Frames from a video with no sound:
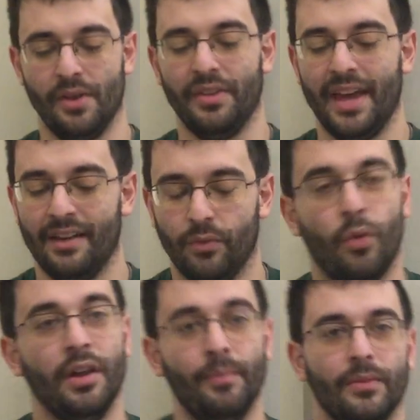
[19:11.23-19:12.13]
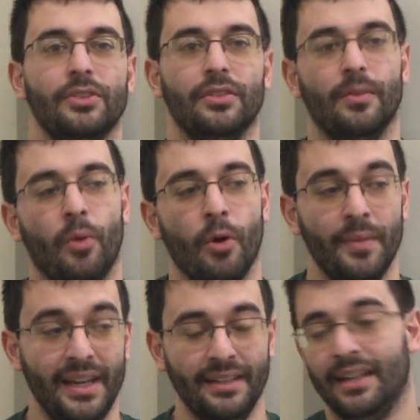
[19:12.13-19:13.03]
we only have one more
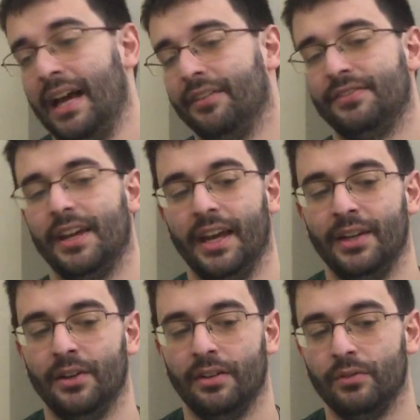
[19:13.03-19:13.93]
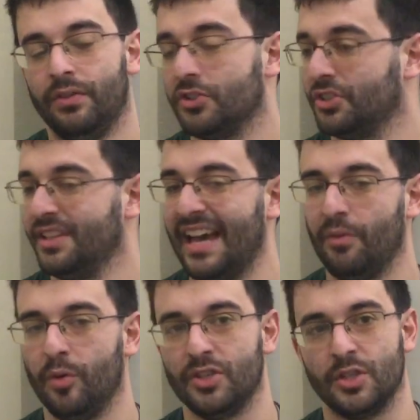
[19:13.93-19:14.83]
meeting left, and unfortunately
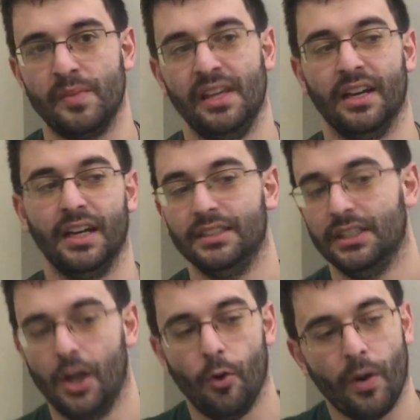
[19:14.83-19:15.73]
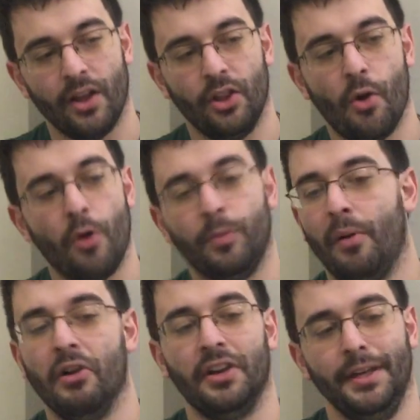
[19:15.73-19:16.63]
that will just be a regular old
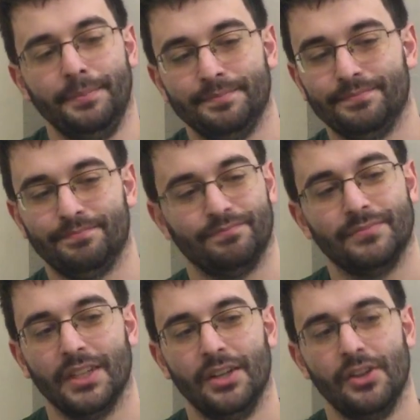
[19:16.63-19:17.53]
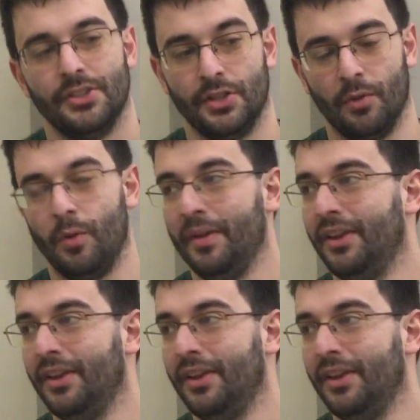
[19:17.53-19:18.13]
party. So there will